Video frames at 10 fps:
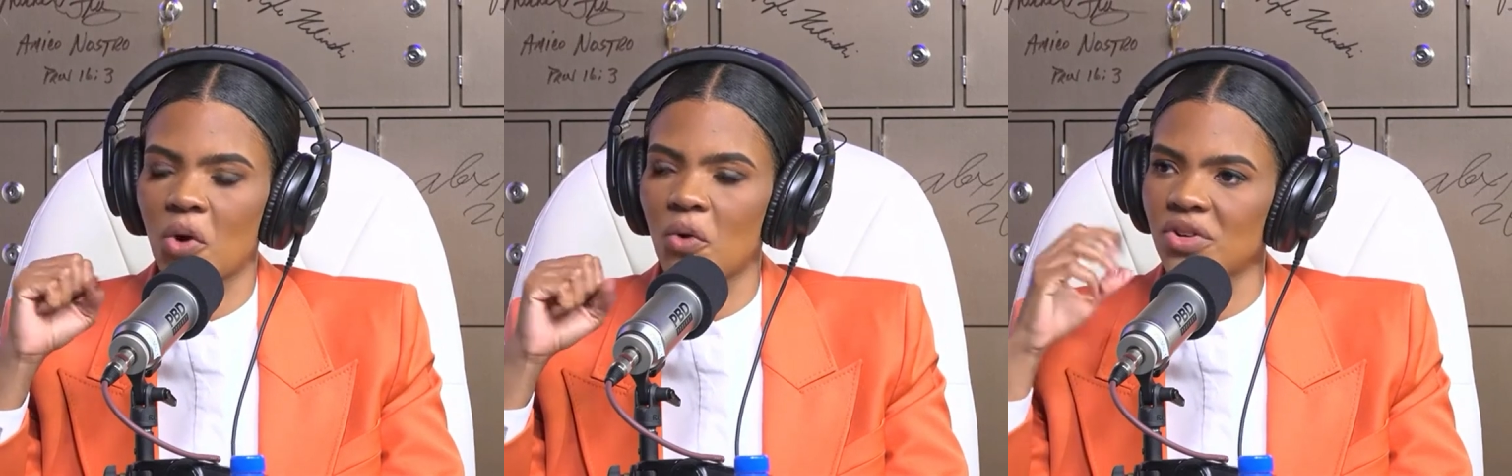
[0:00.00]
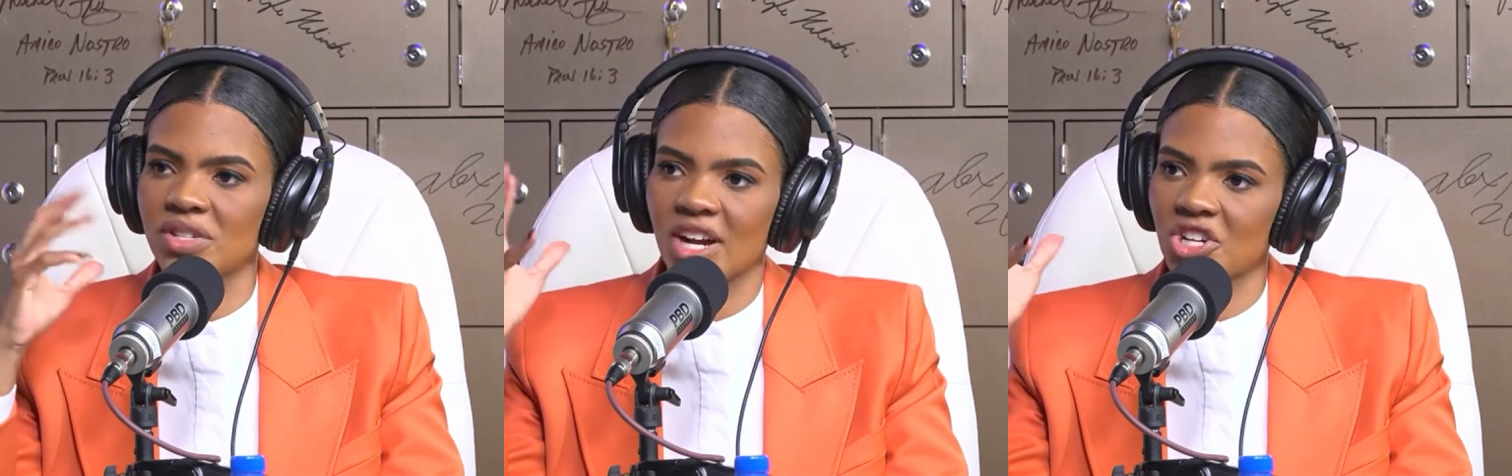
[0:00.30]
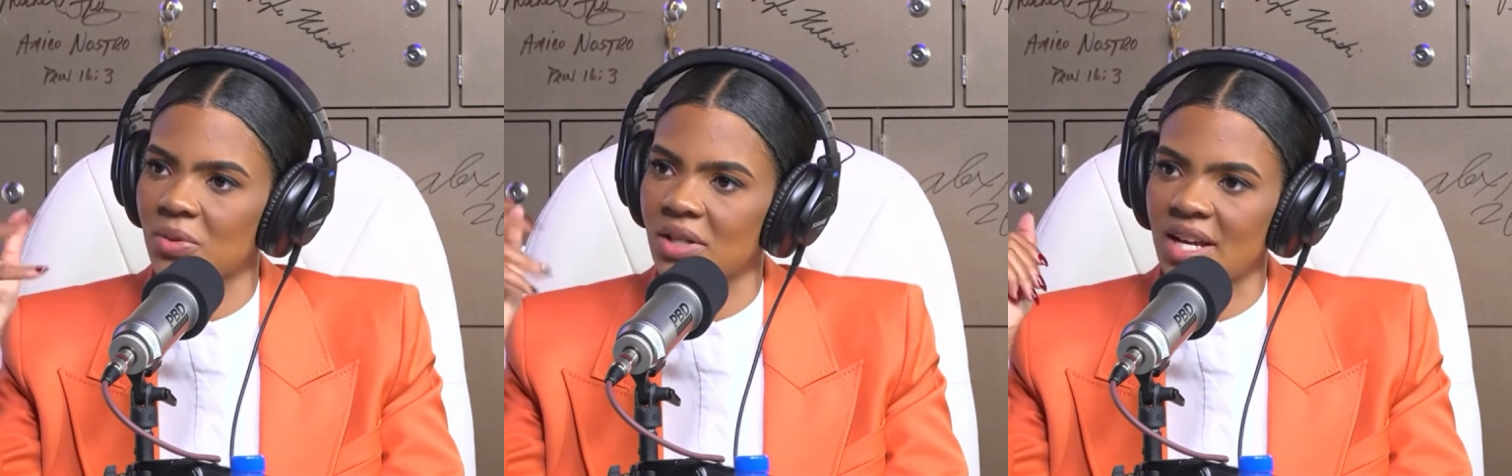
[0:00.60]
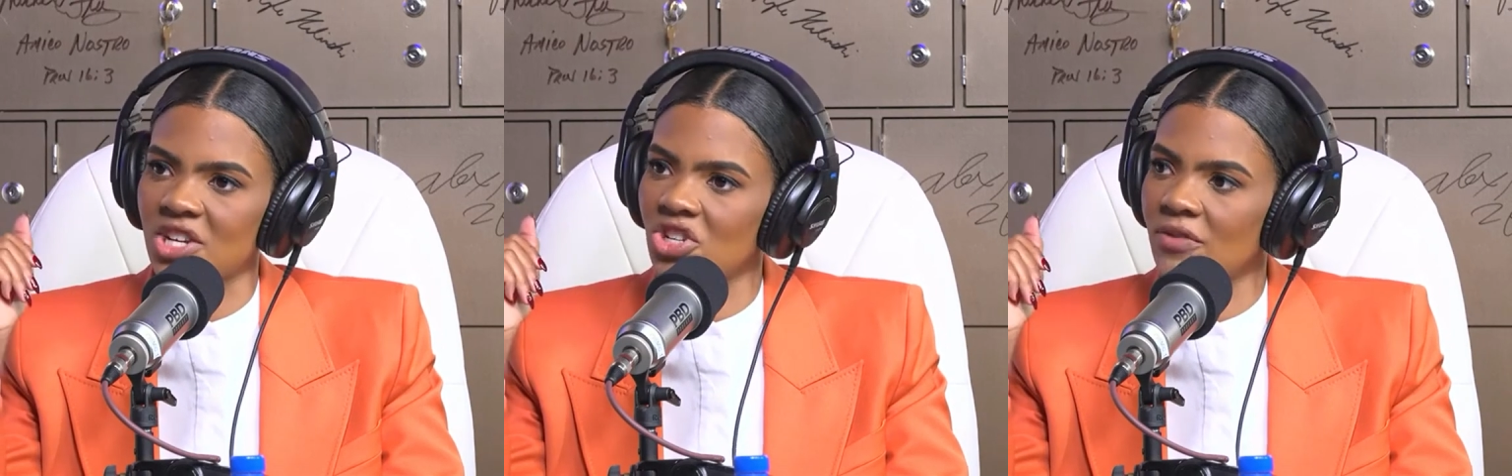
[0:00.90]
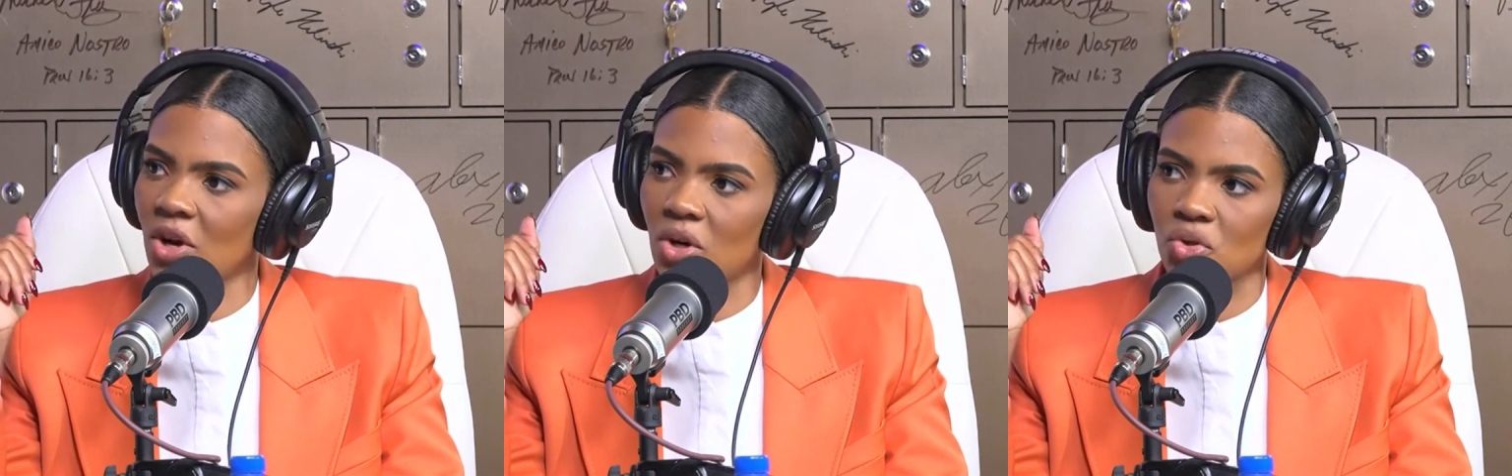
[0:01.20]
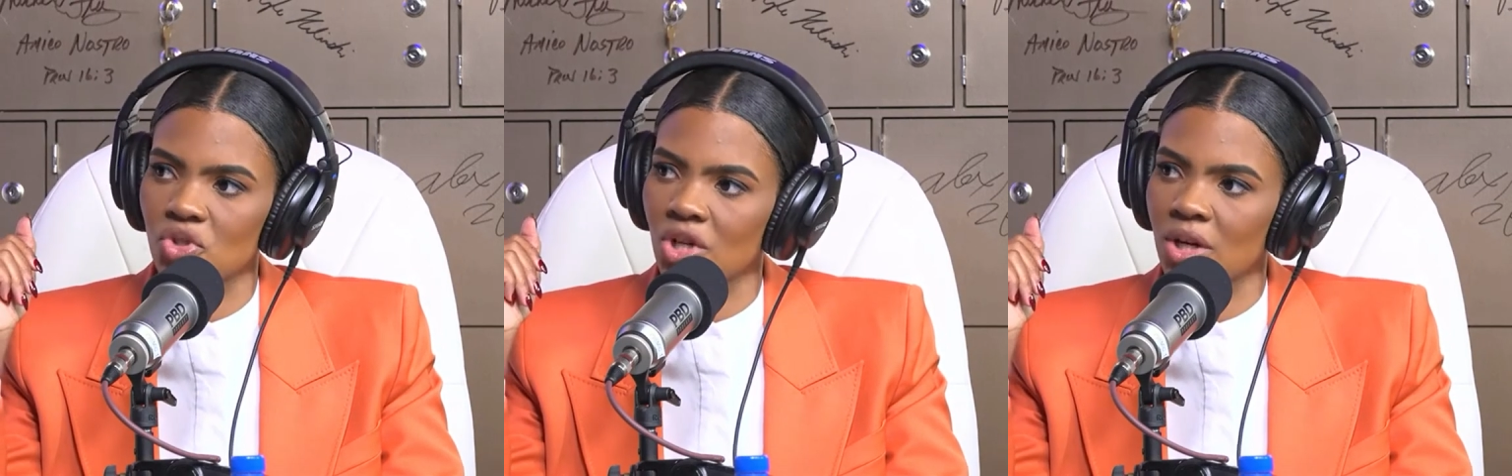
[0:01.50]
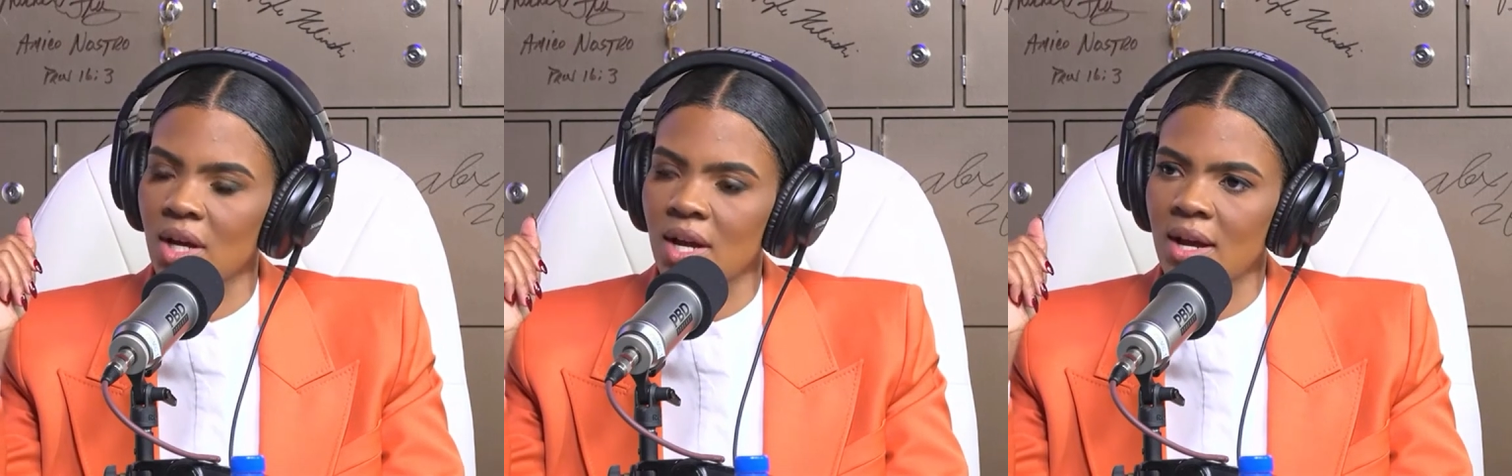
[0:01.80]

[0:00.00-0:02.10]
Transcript: over-sexualization of our culture.